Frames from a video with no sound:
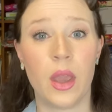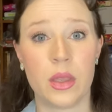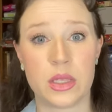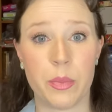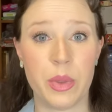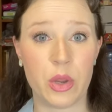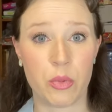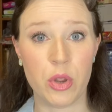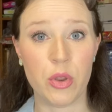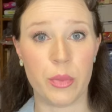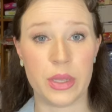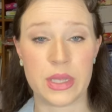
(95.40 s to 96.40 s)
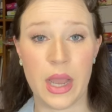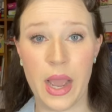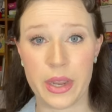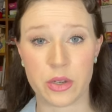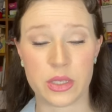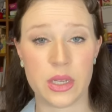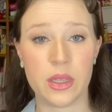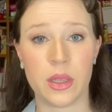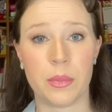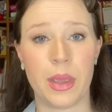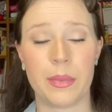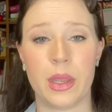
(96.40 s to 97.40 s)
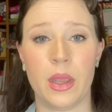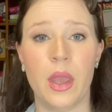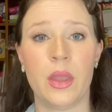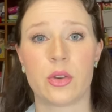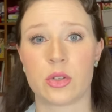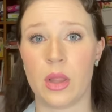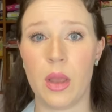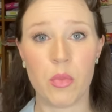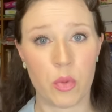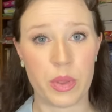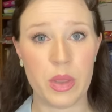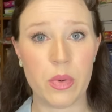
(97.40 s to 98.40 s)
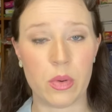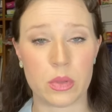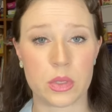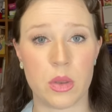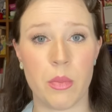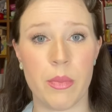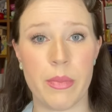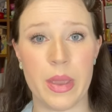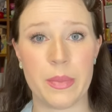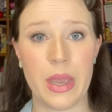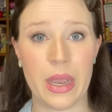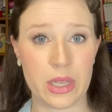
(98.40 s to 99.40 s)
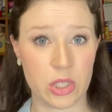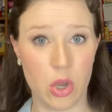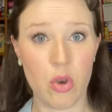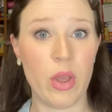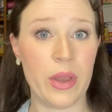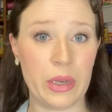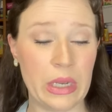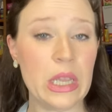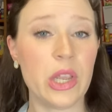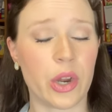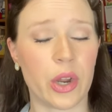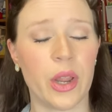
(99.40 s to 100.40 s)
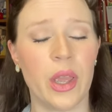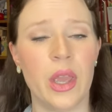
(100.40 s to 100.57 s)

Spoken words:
big room, it's a higher ceiling, maybe there's a lot more people, so maybe I can talk loud in here.